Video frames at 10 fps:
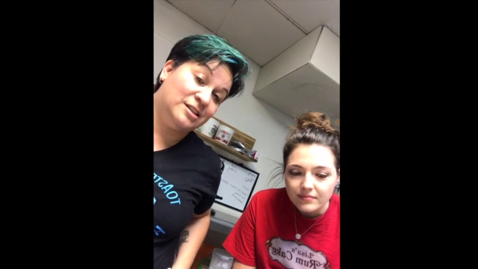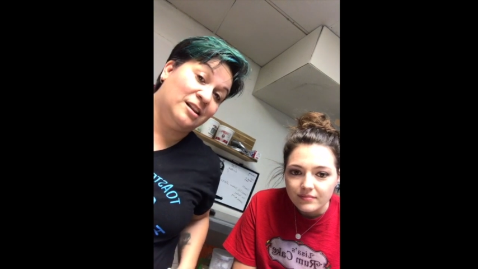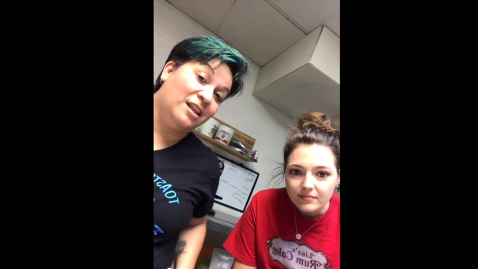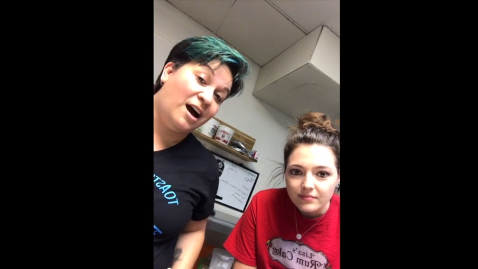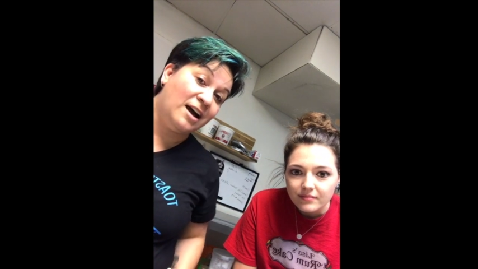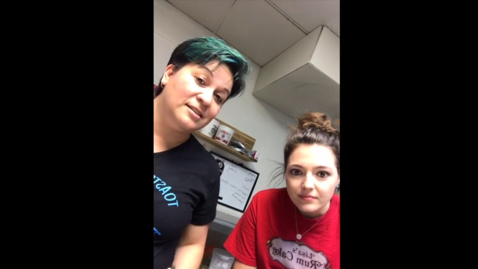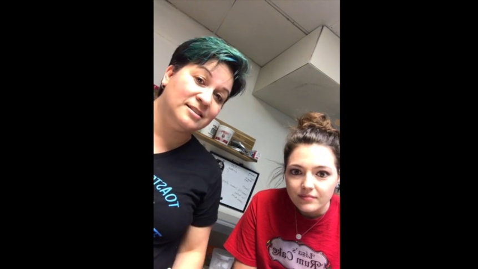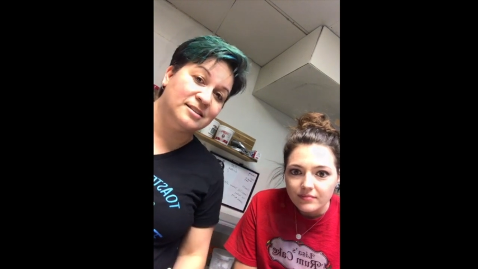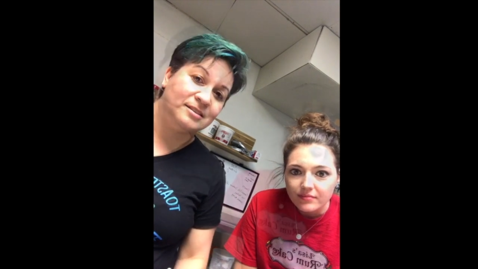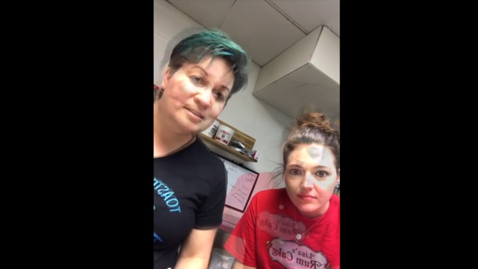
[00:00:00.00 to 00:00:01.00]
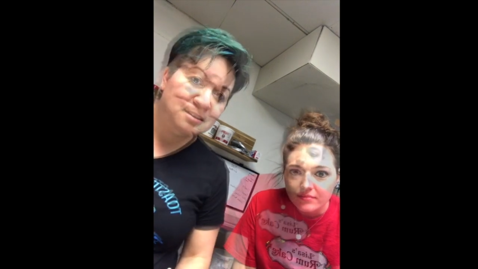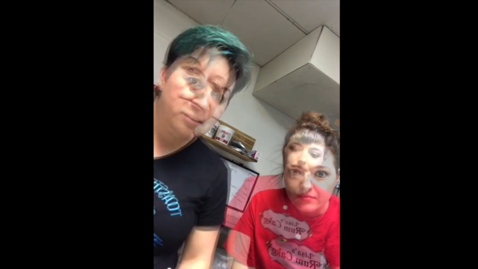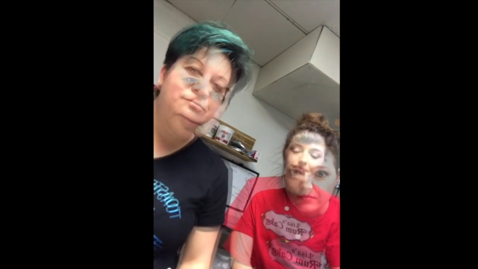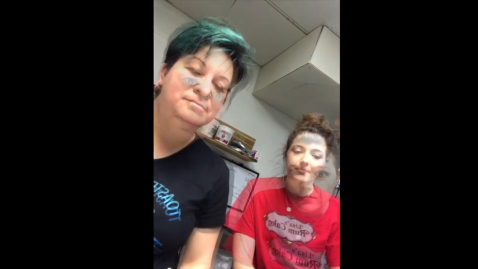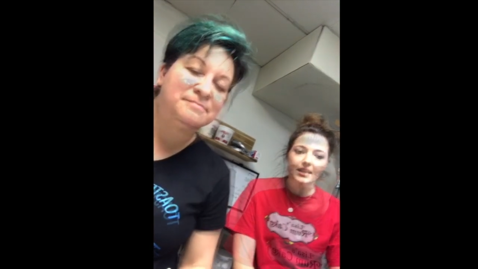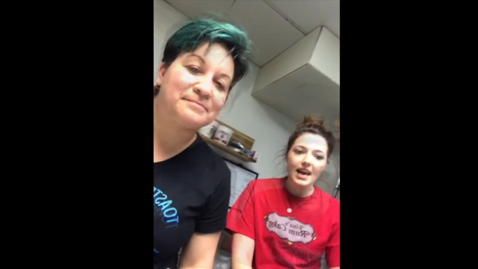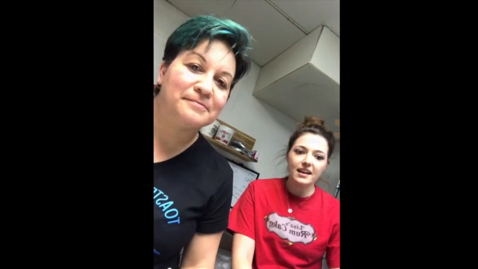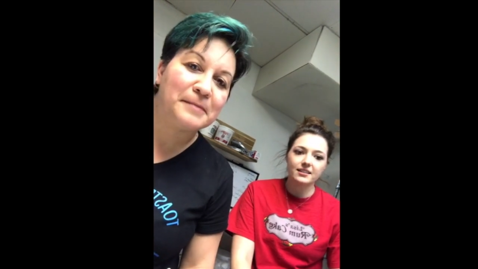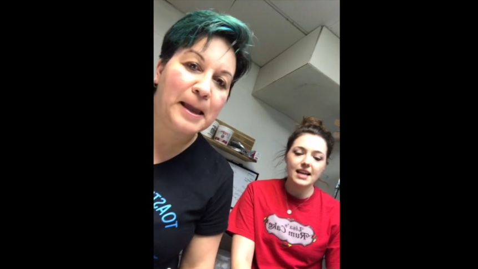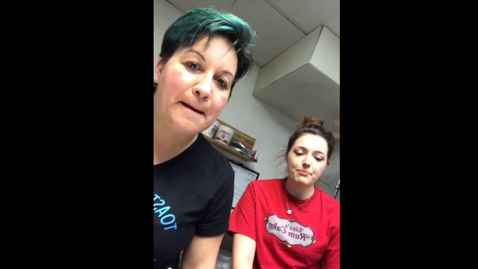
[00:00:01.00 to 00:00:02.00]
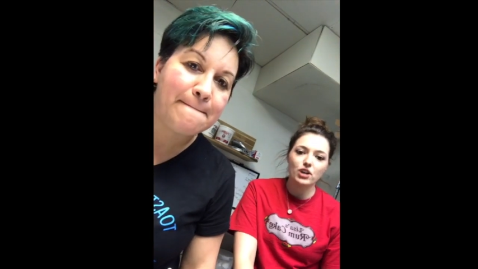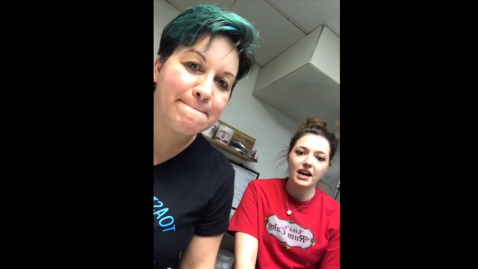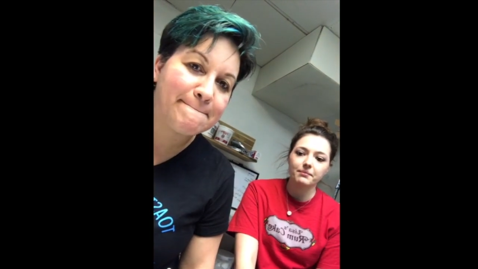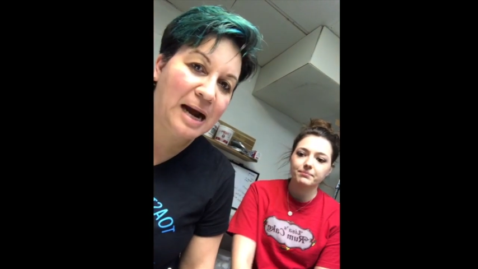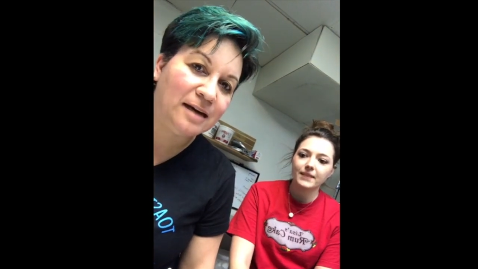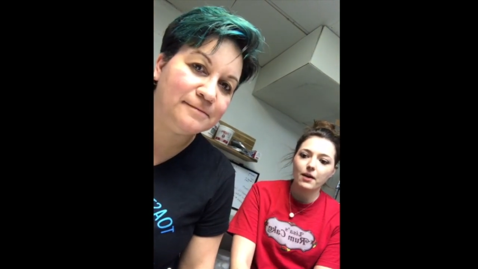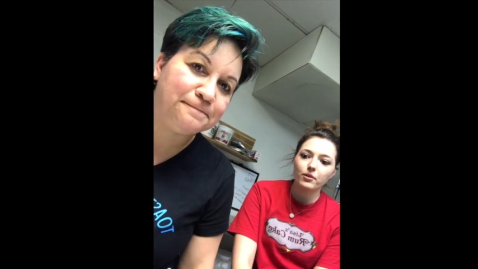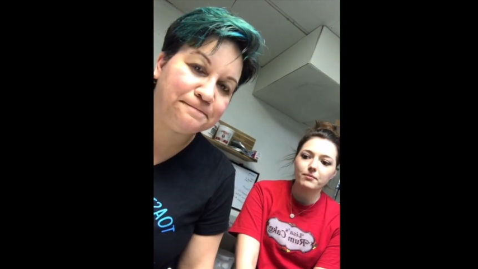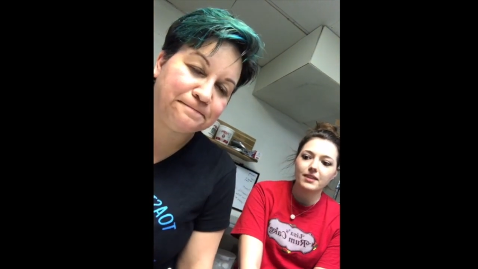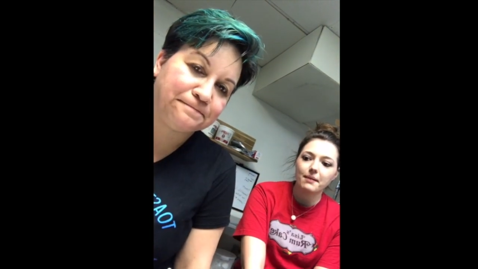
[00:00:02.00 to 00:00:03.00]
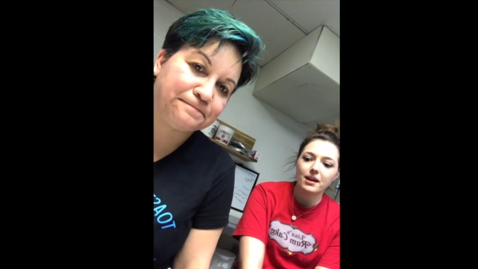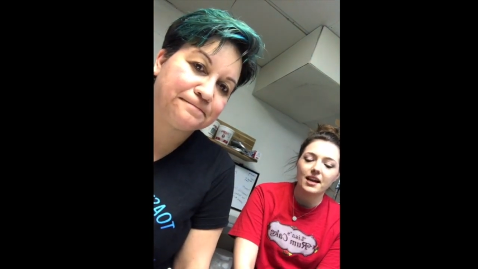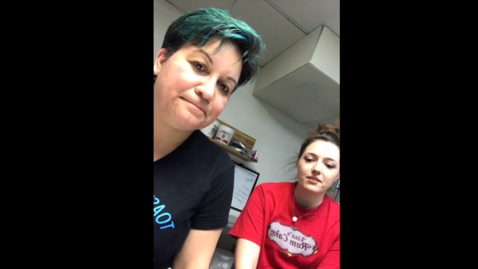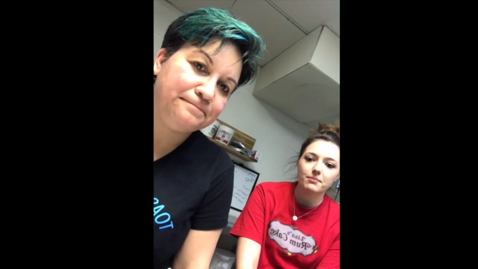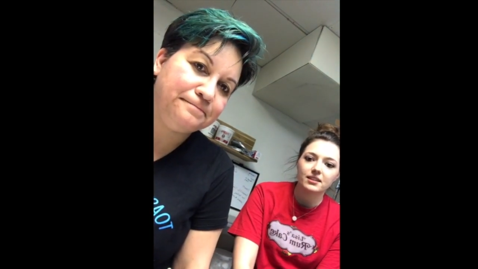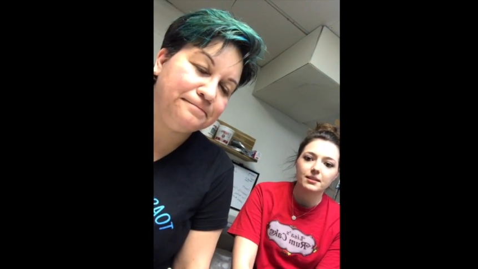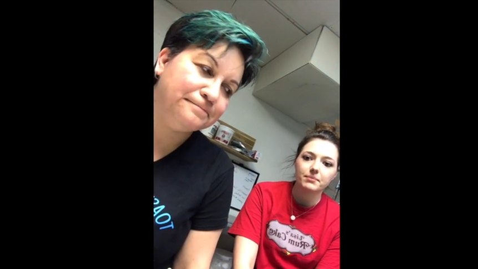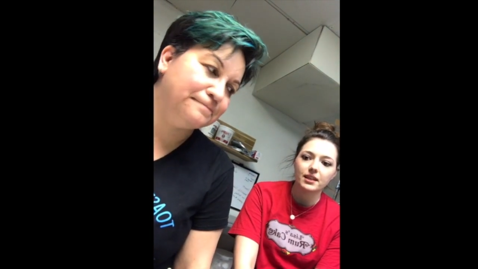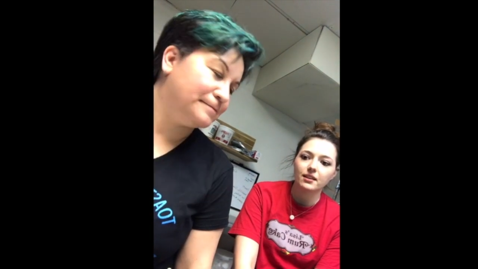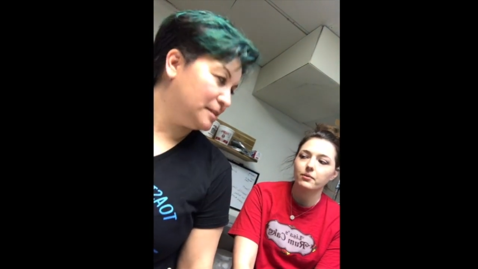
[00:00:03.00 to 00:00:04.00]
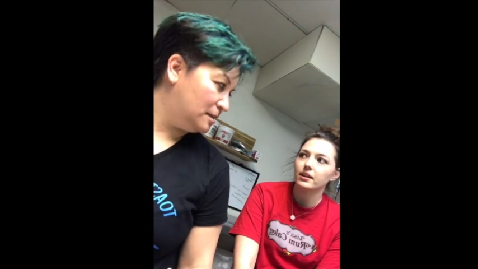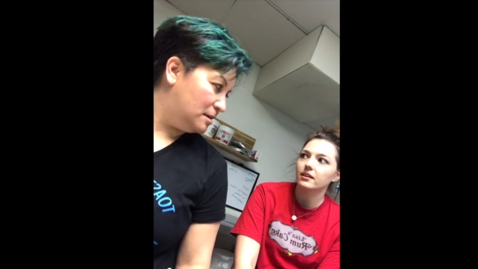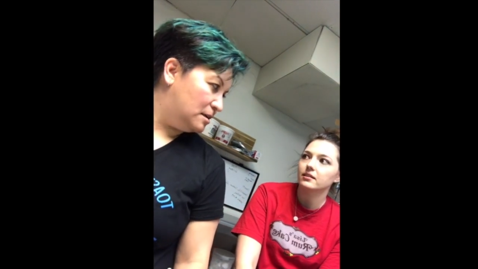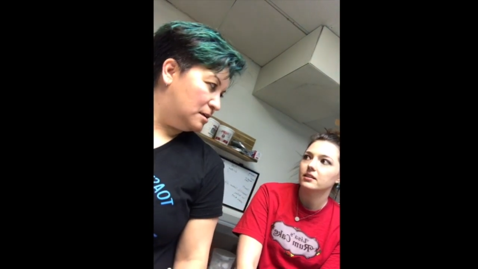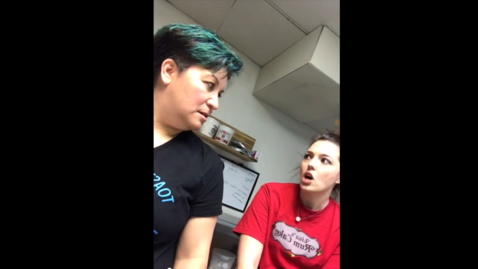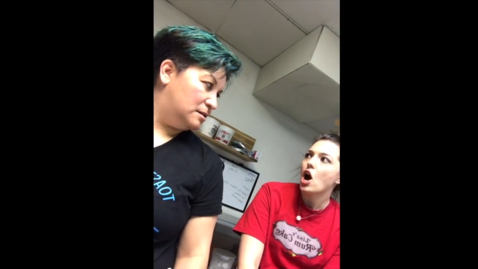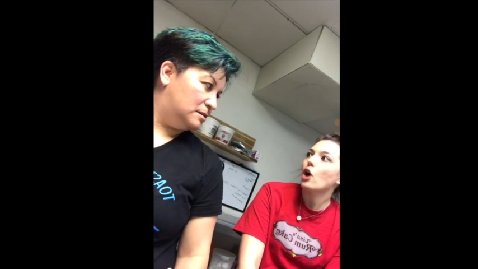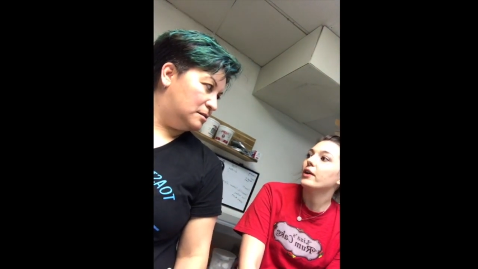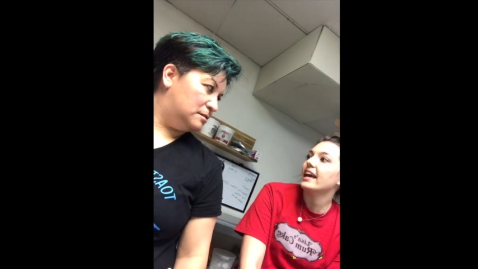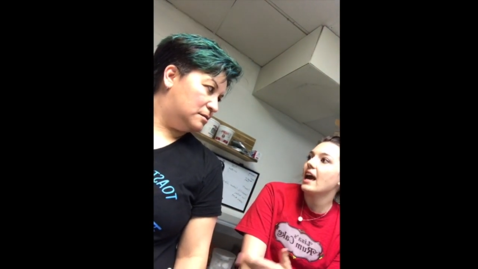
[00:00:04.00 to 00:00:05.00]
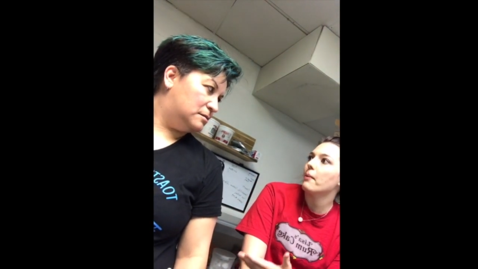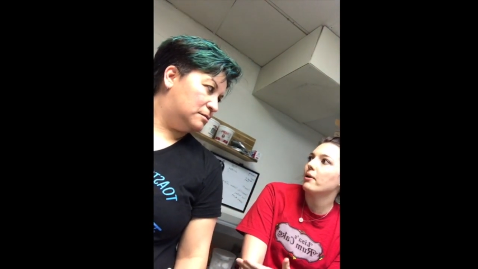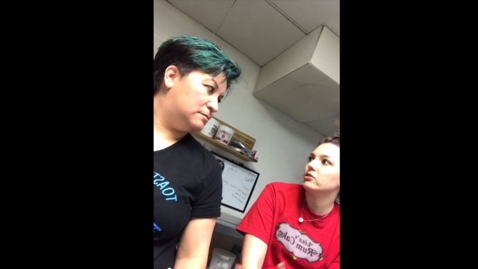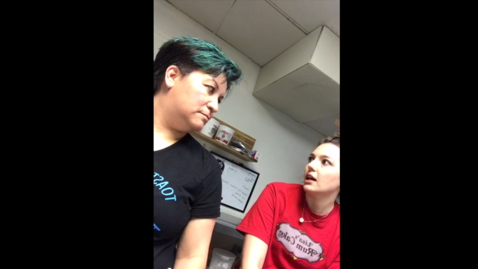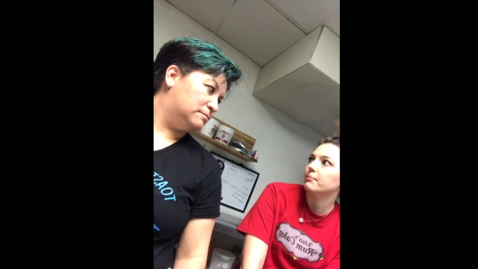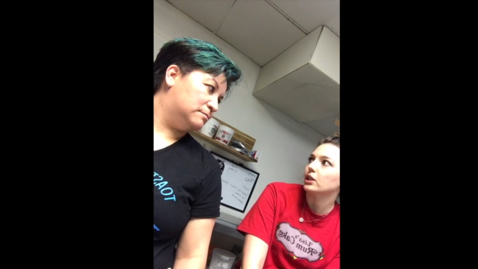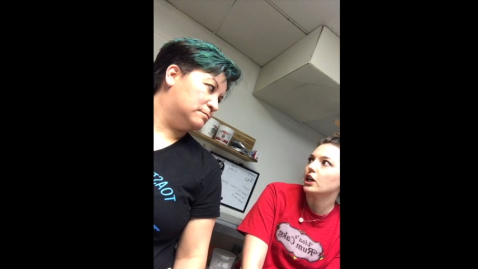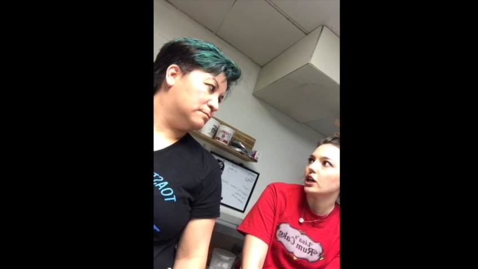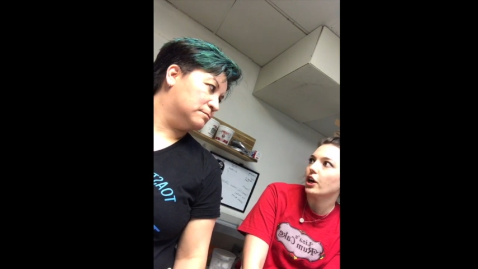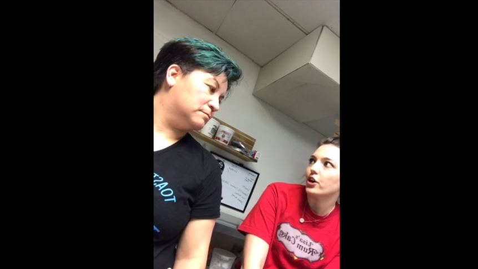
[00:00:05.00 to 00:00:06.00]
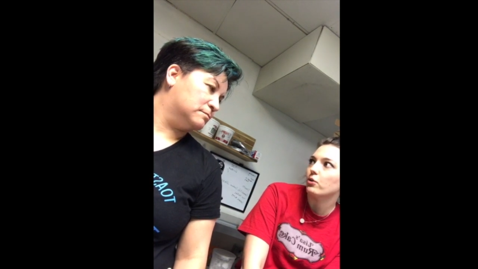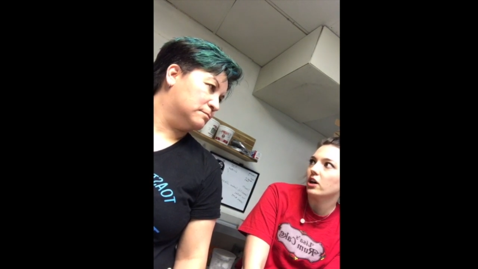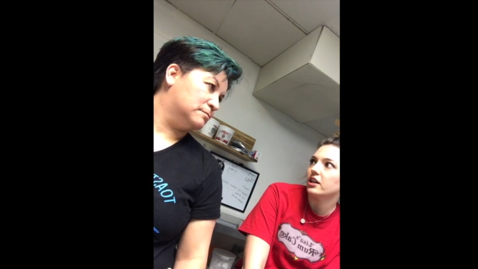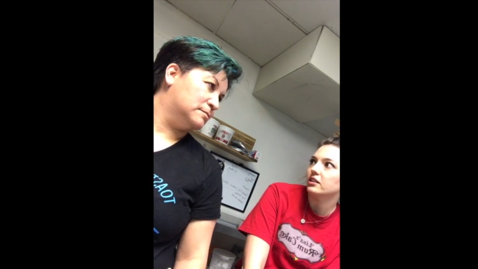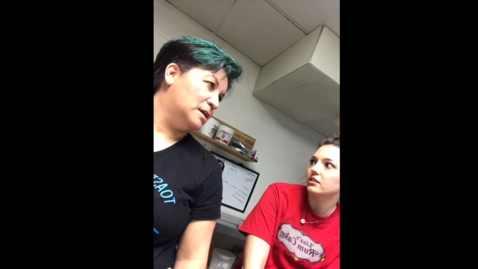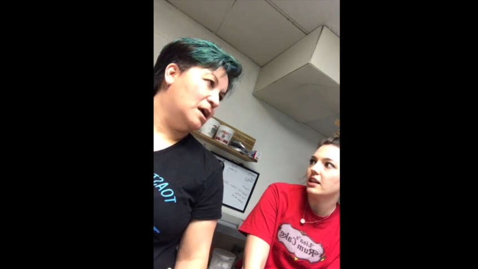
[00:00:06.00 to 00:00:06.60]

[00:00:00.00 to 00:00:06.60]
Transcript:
Speaker 1: it a lot.
Speaker 2: Yeah, Snapchat. That might have to be something that we... Okay, how about Tumblr? Are you on